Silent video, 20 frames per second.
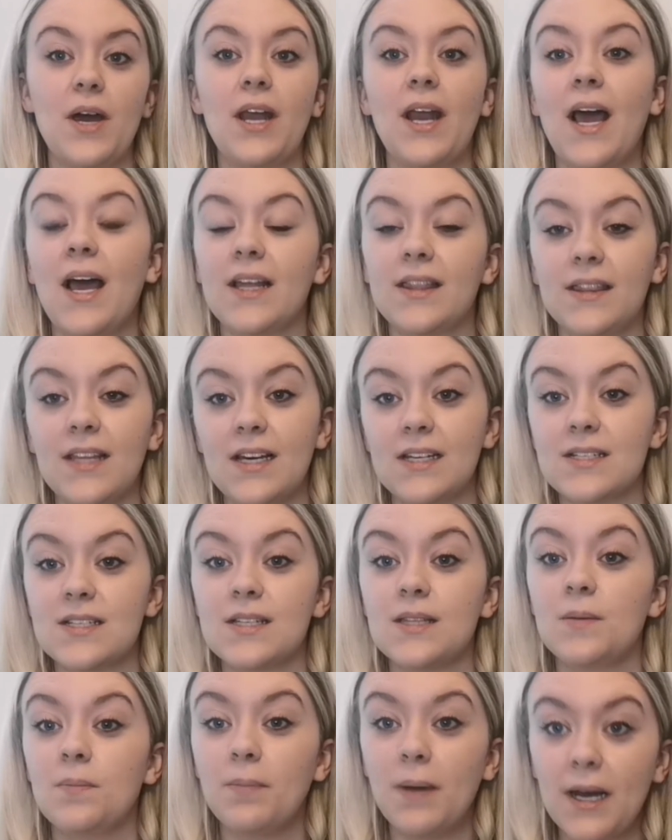I'm going to go
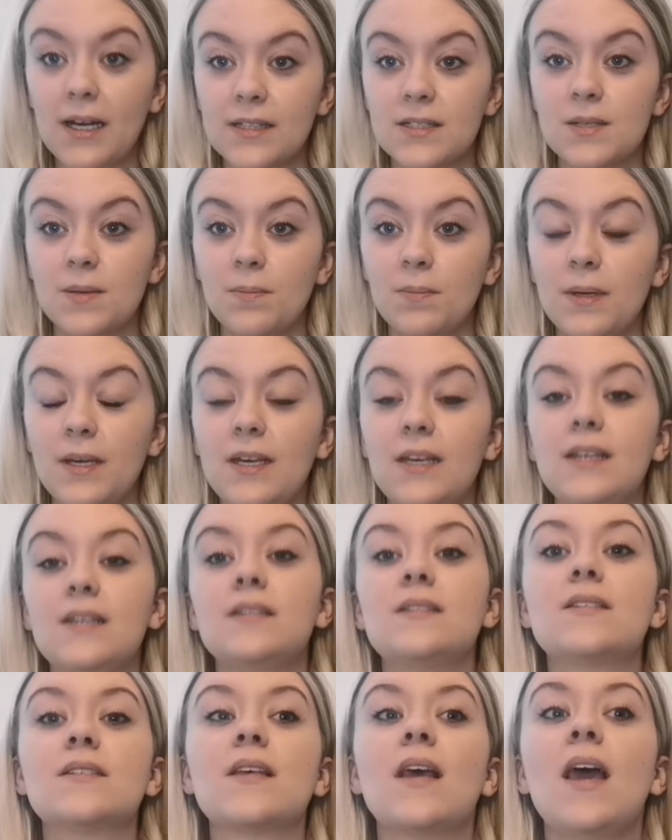away now and add
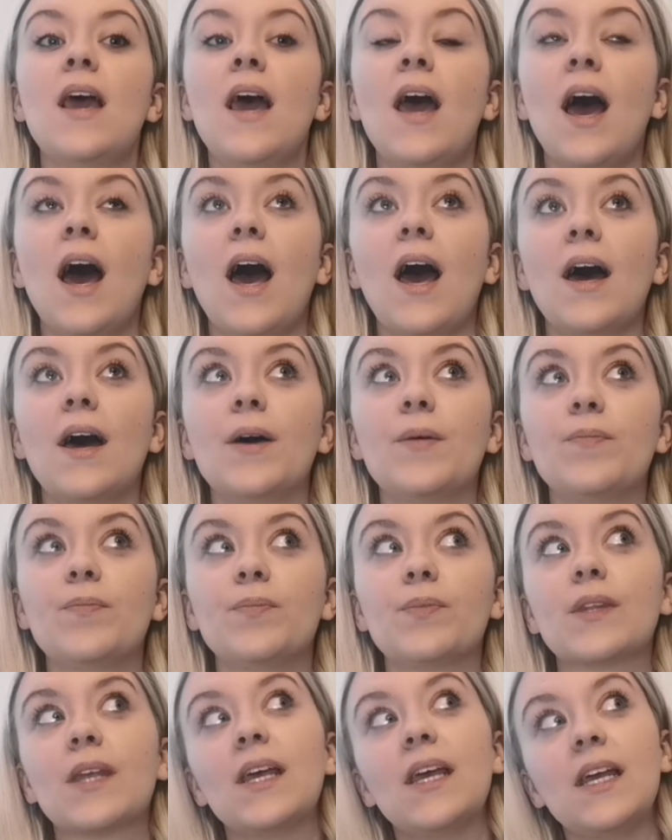that to the pattern
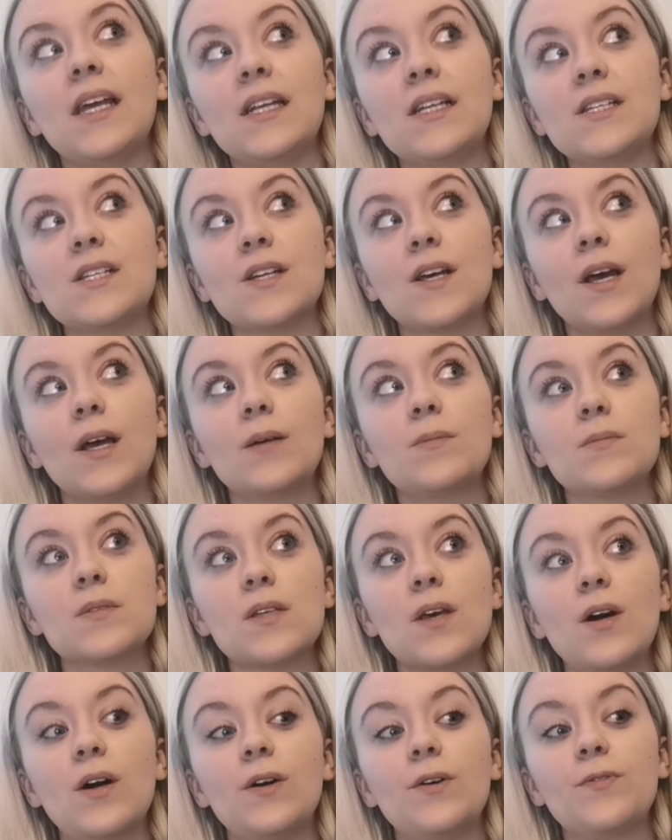piece.
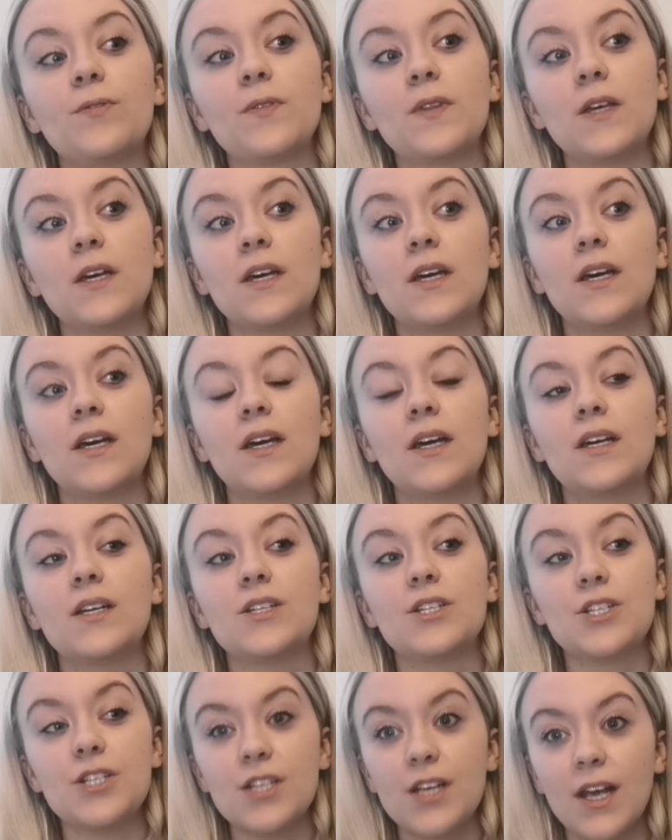In
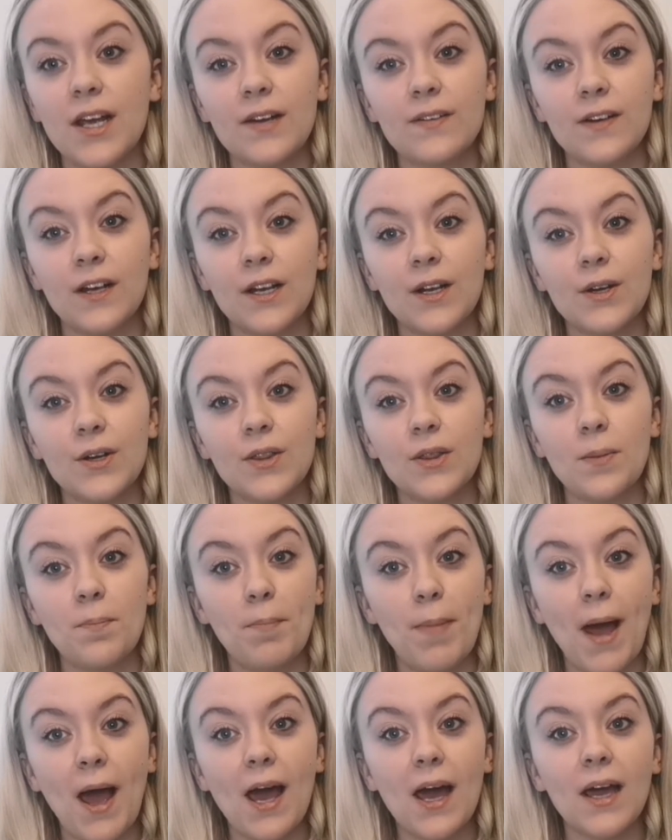terms of
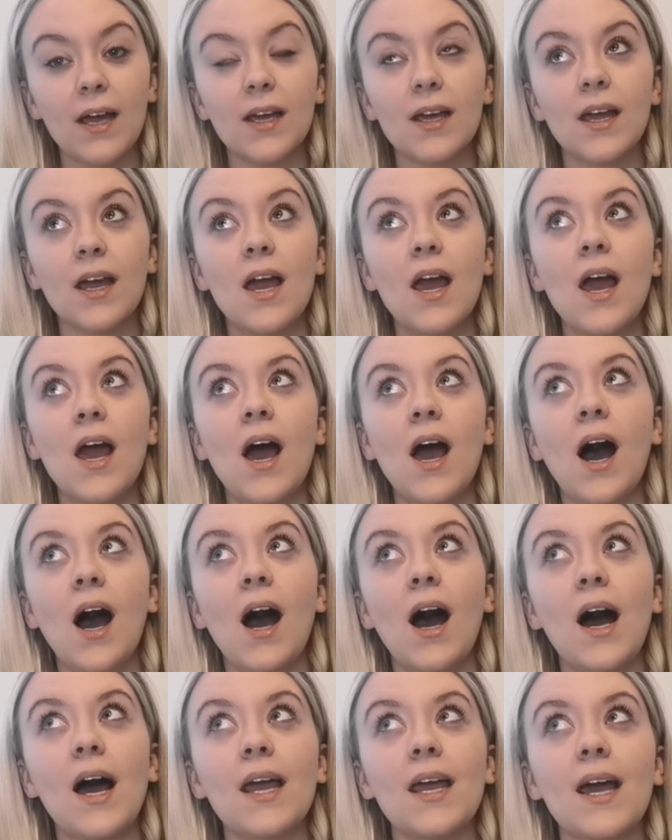the shirring
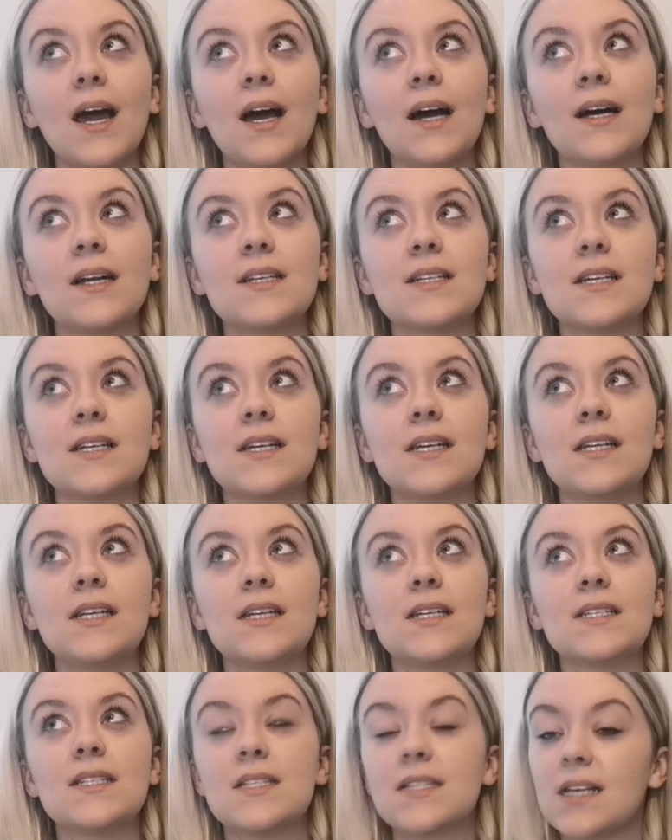on the back,
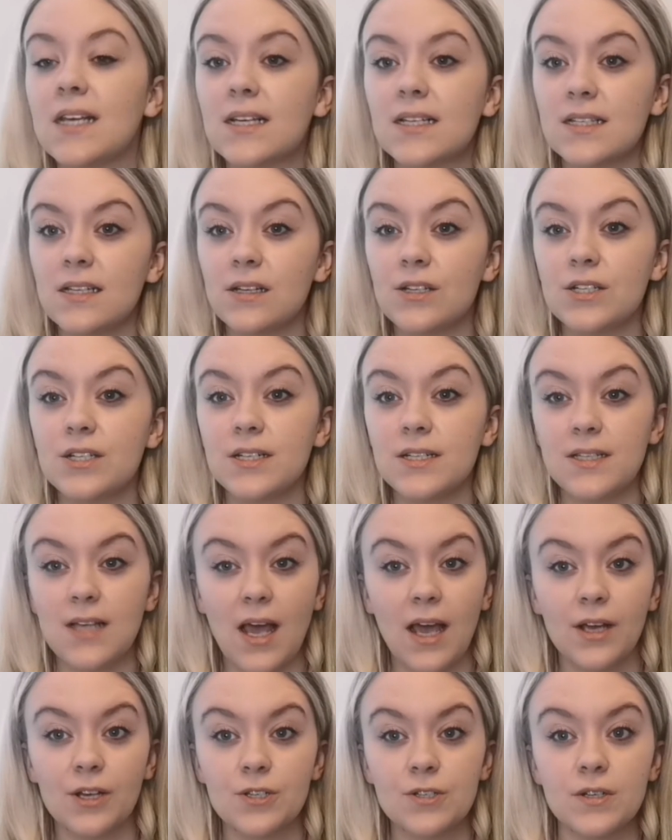I
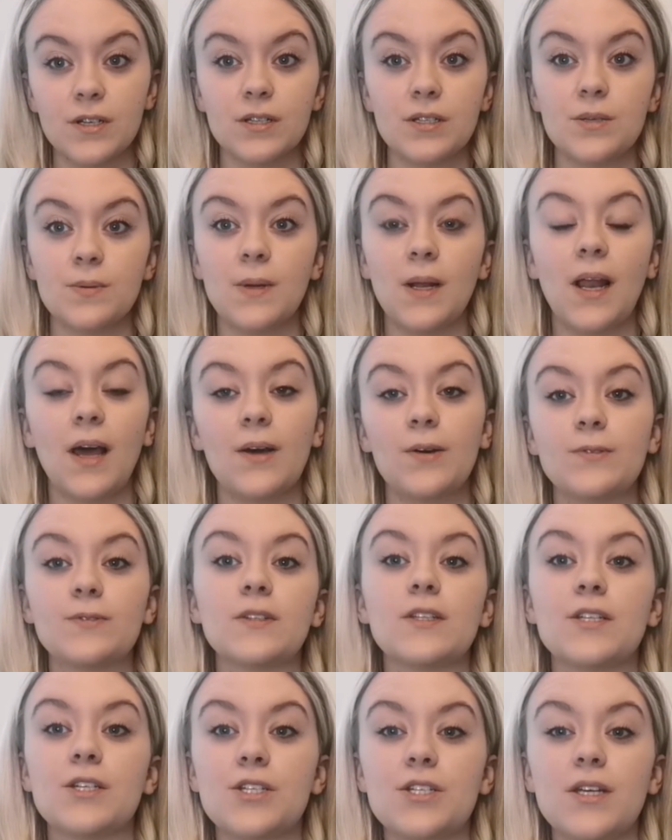added 6
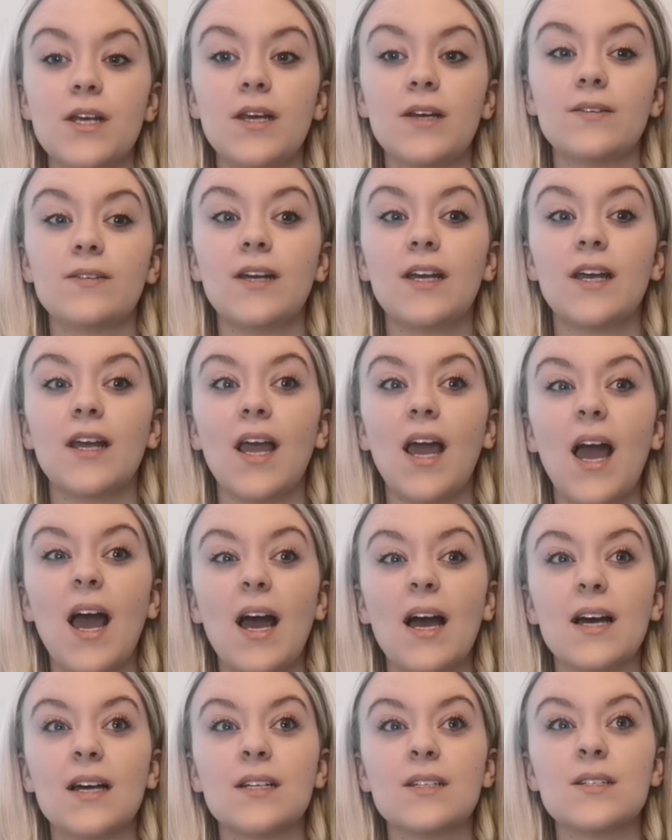inches extra to
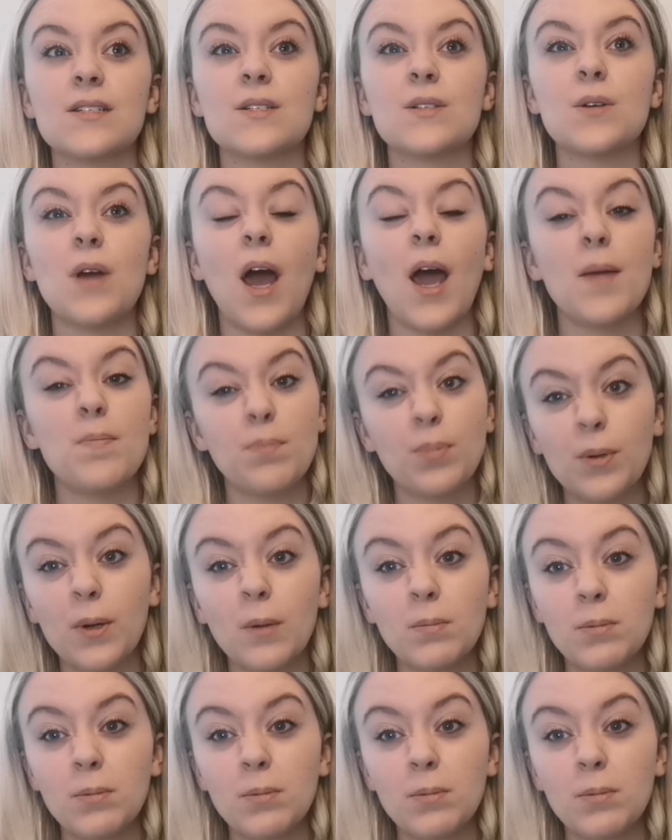allow for the shirring,